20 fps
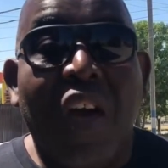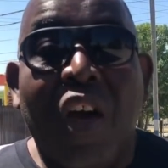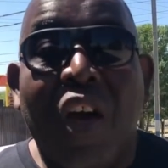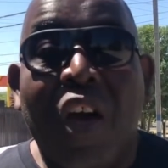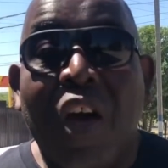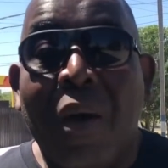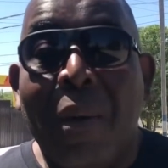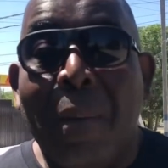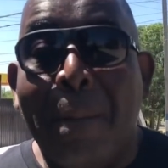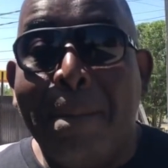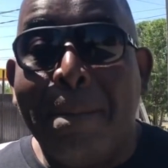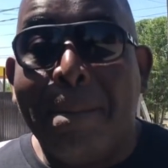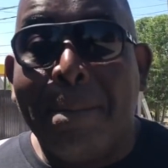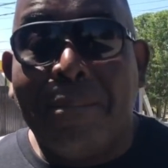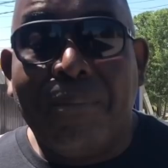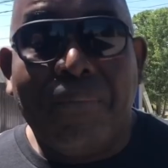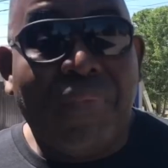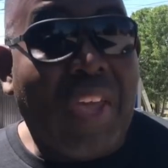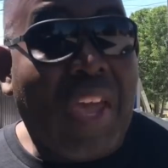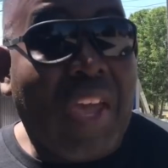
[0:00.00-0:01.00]
Um,
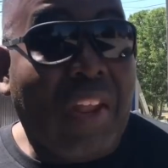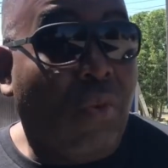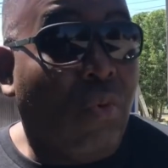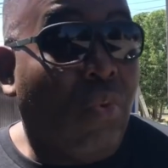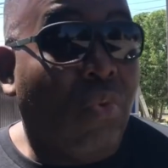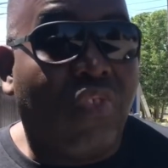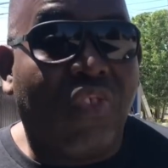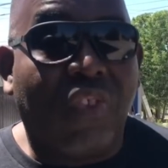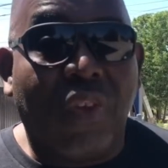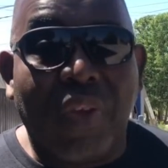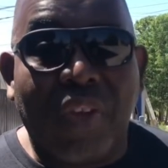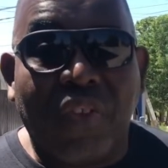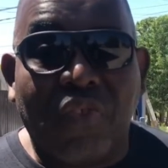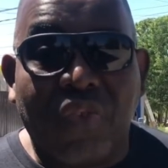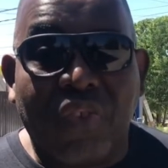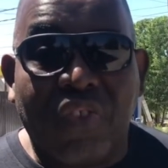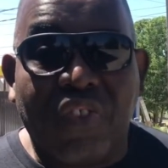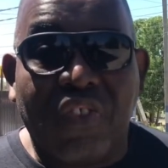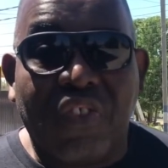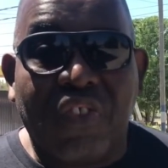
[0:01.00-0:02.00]
and also
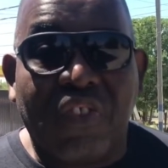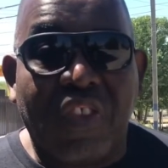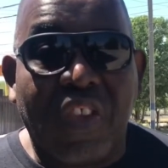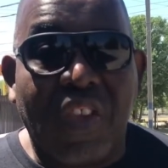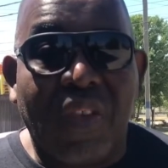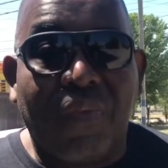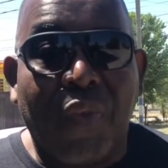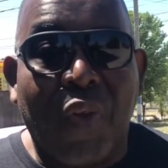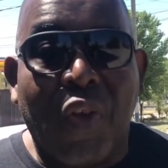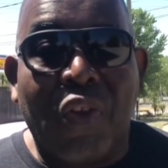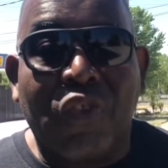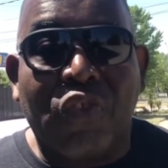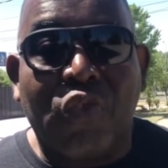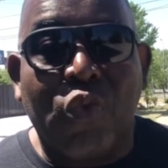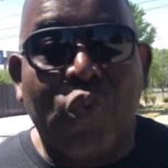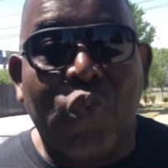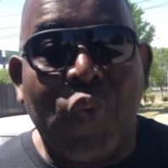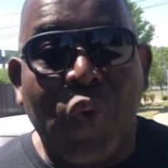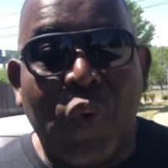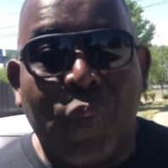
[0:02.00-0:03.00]
interesting to see if
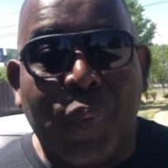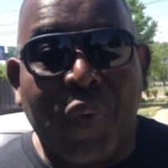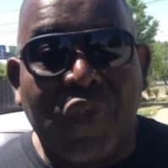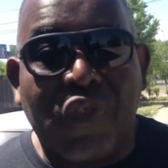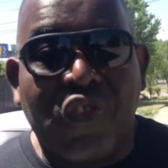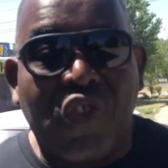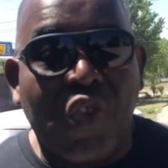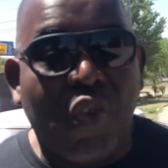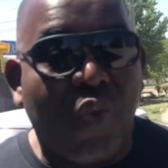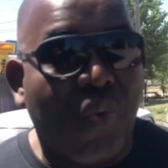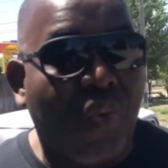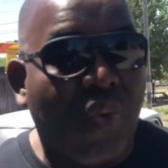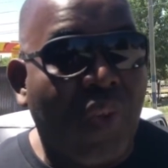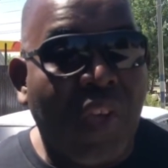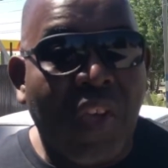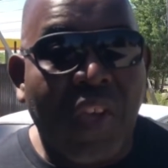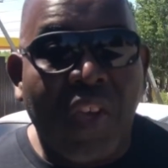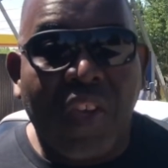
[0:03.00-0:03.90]
Arsenal will pursue